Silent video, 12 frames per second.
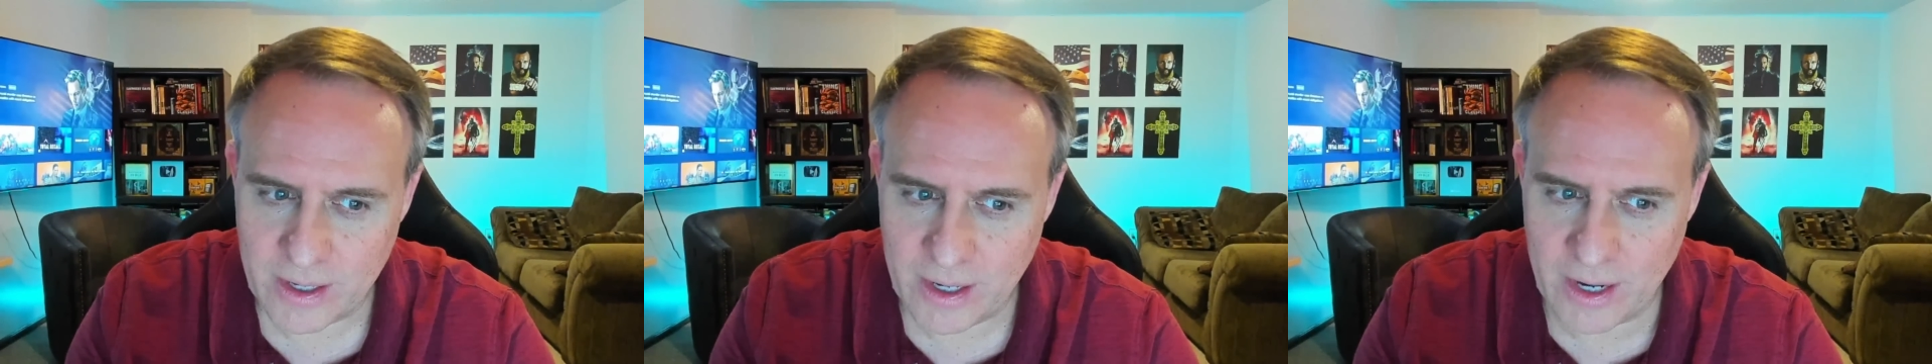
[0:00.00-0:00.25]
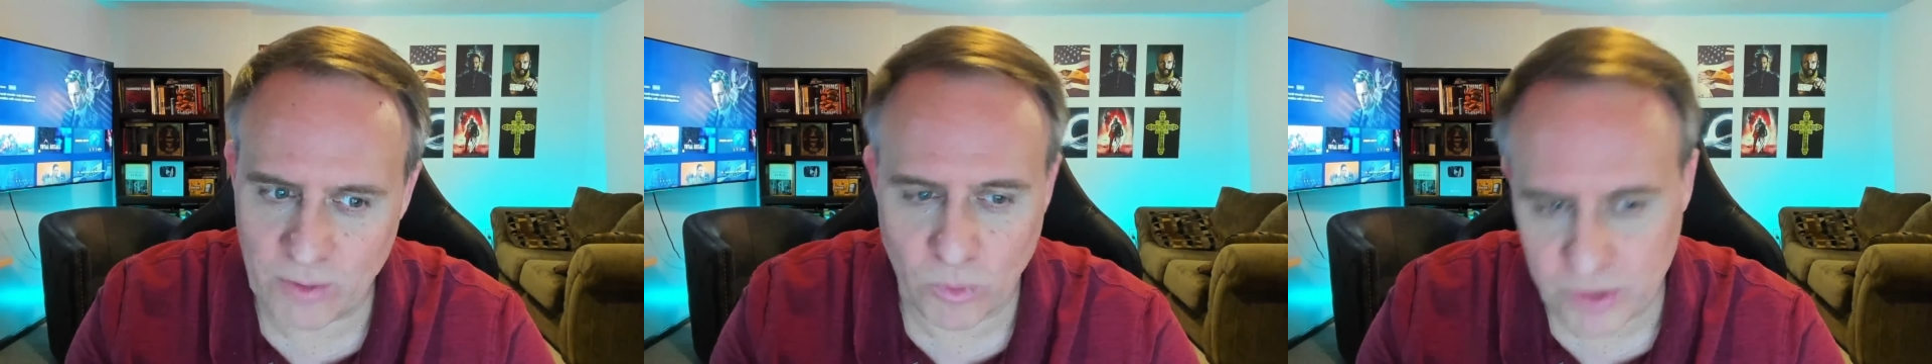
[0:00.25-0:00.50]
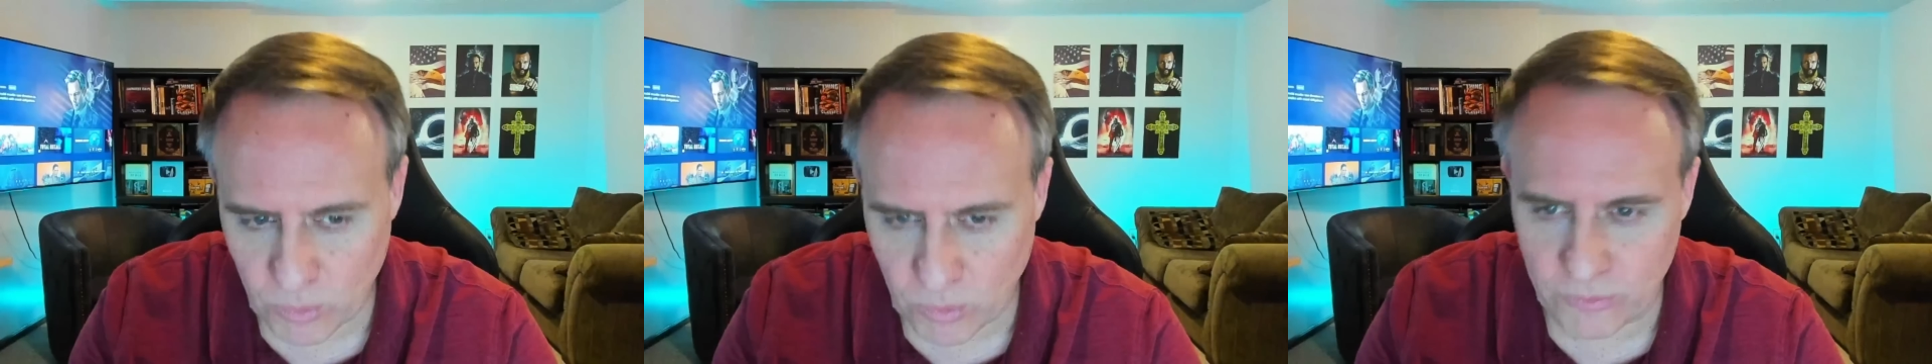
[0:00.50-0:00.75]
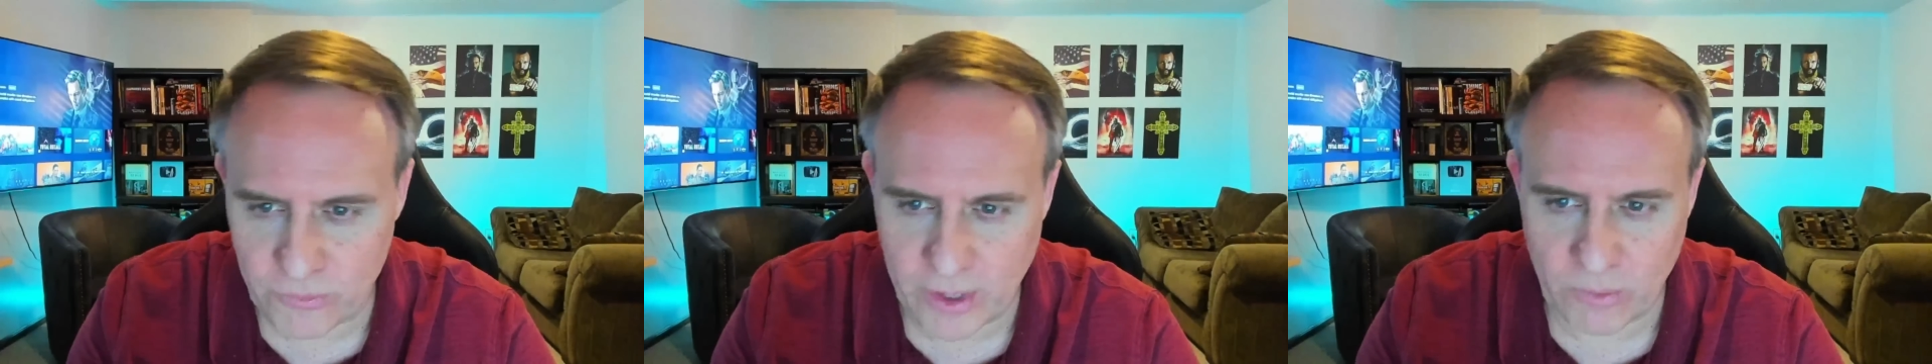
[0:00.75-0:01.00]
And, well, they
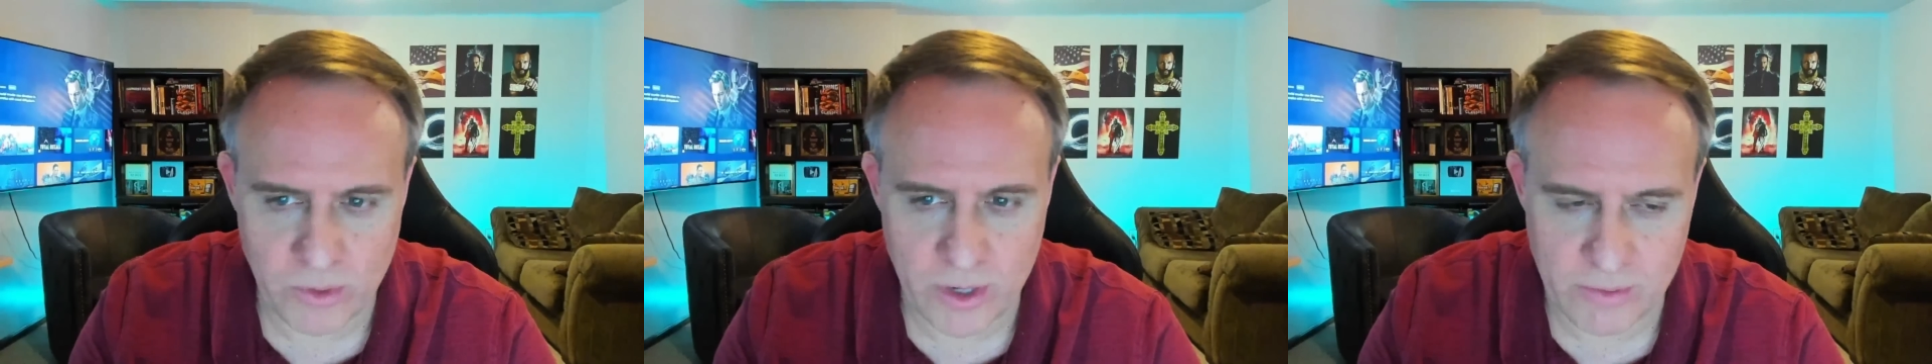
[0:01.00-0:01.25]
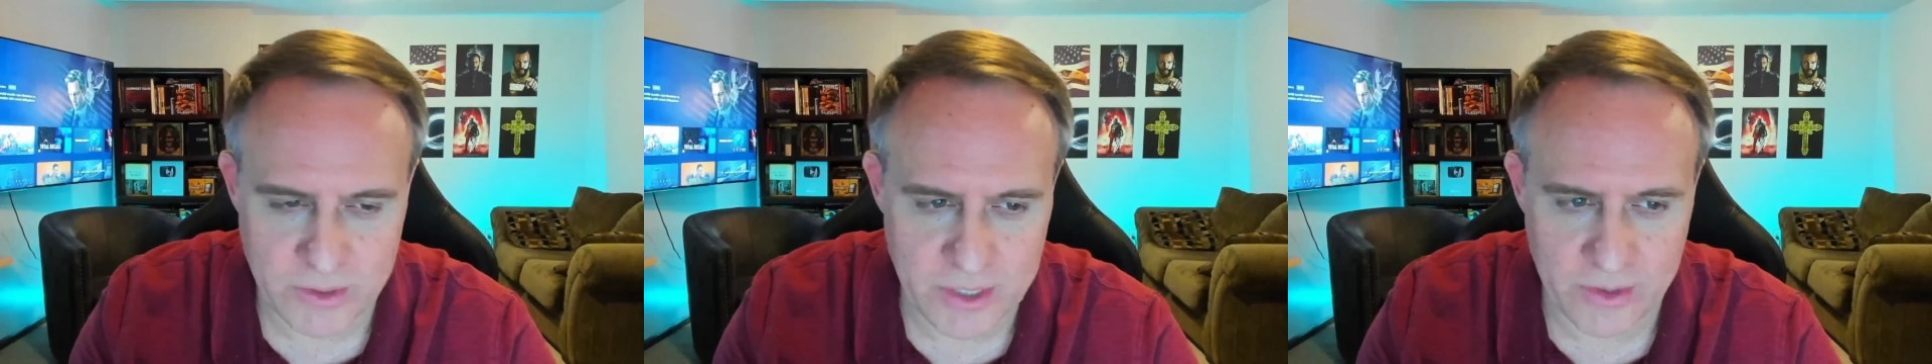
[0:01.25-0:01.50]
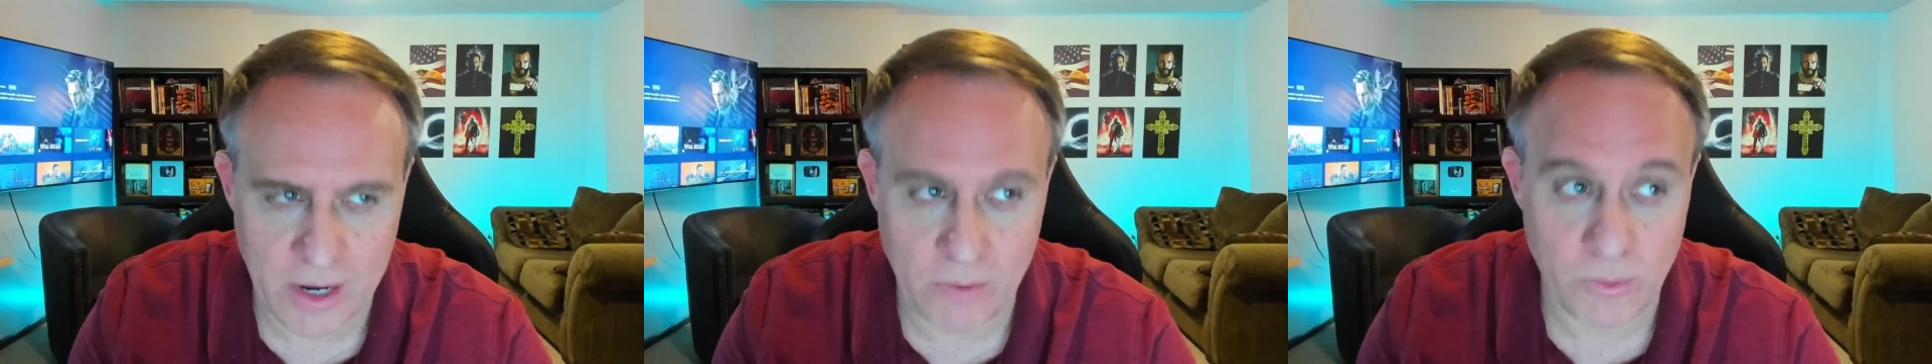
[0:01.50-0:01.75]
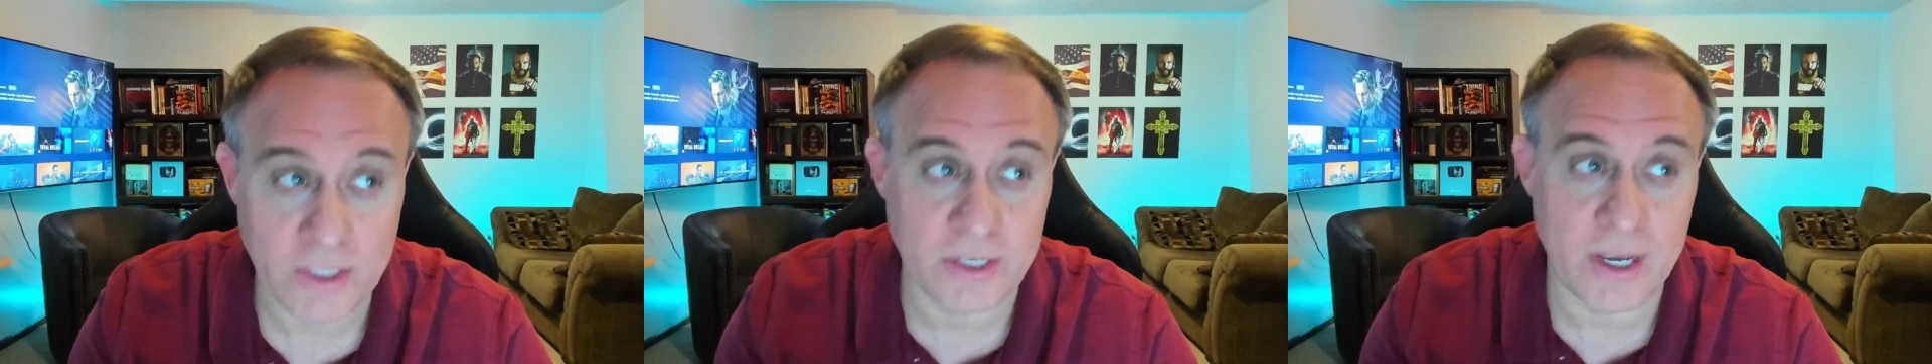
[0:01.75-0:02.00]
weren't fake. We never said that.
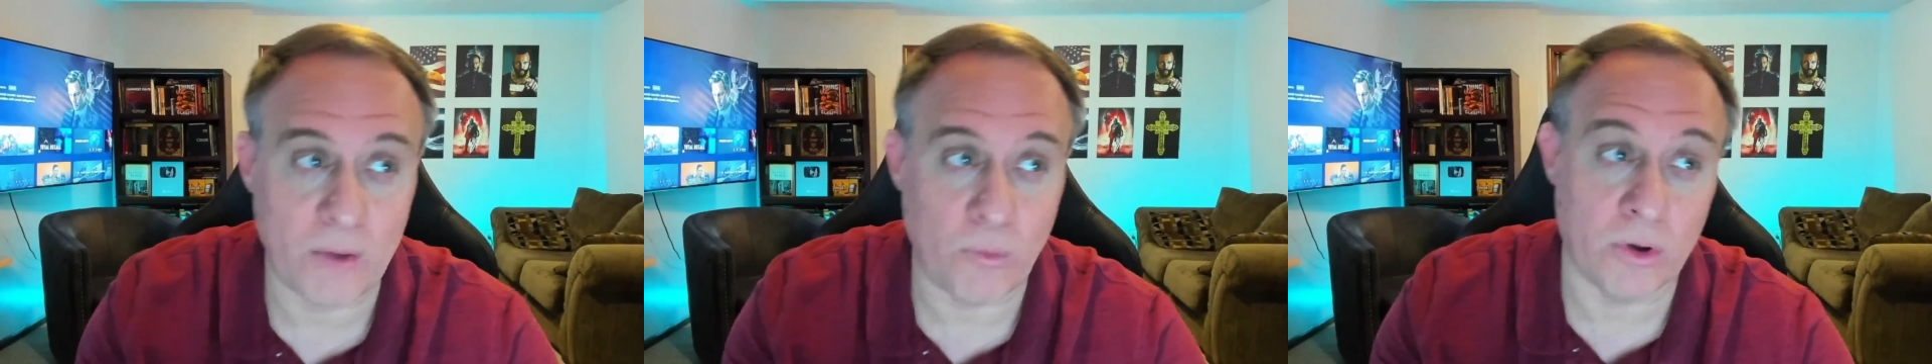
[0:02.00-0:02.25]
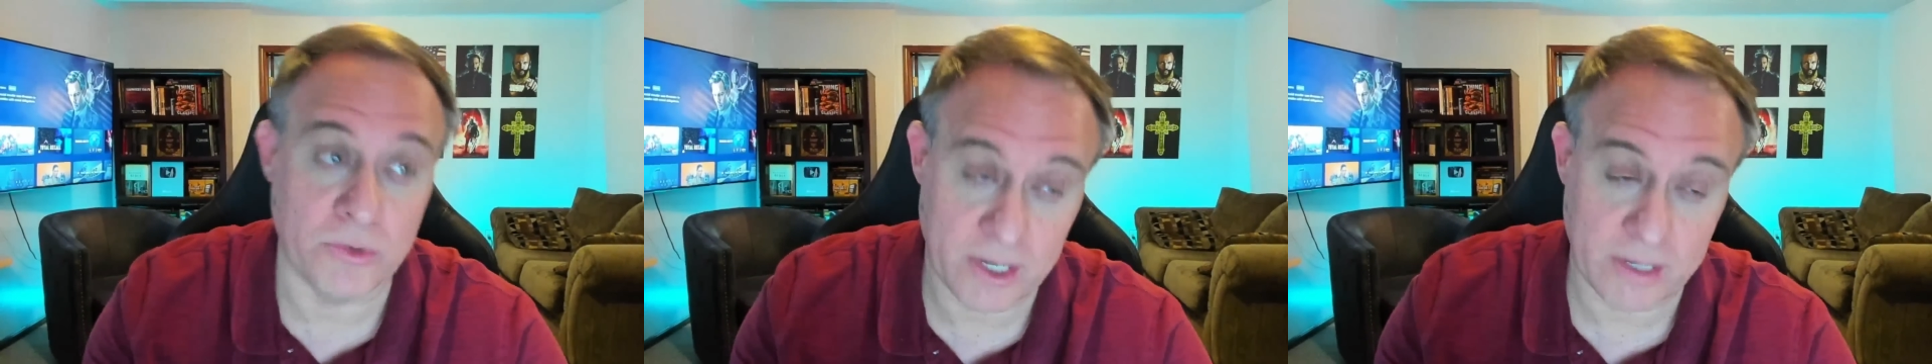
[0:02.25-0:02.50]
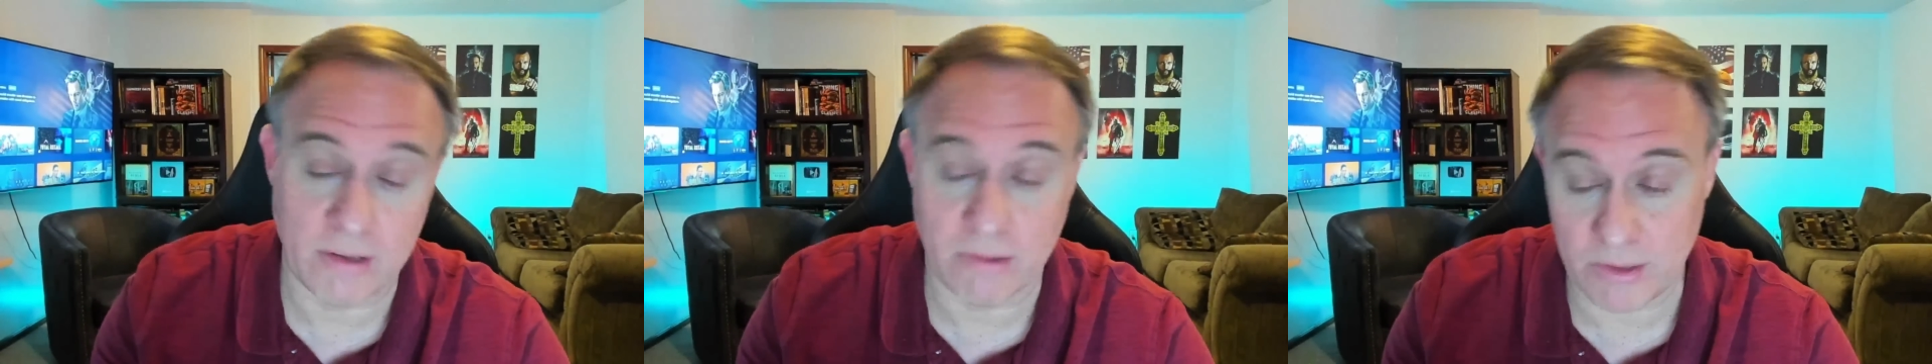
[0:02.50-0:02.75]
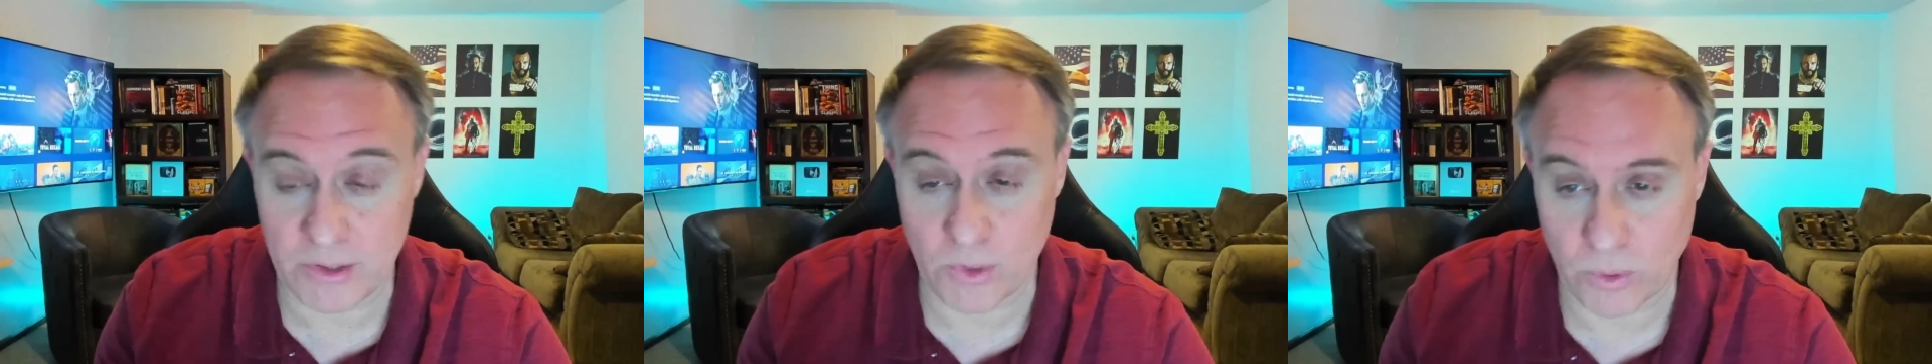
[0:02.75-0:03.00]
We said, well,
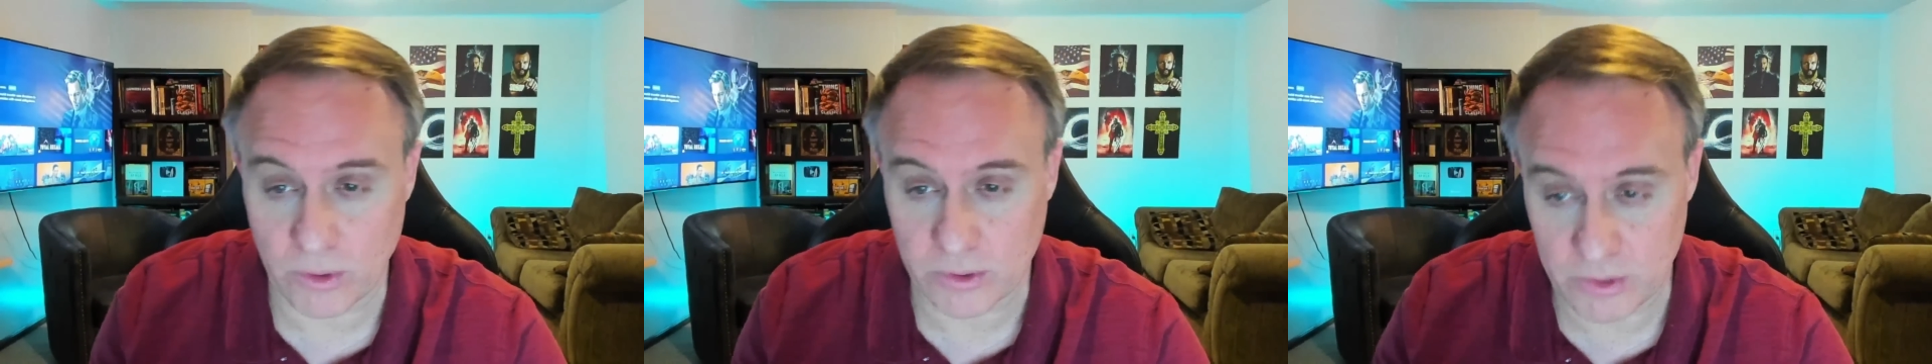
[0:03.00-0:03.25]
technically they were.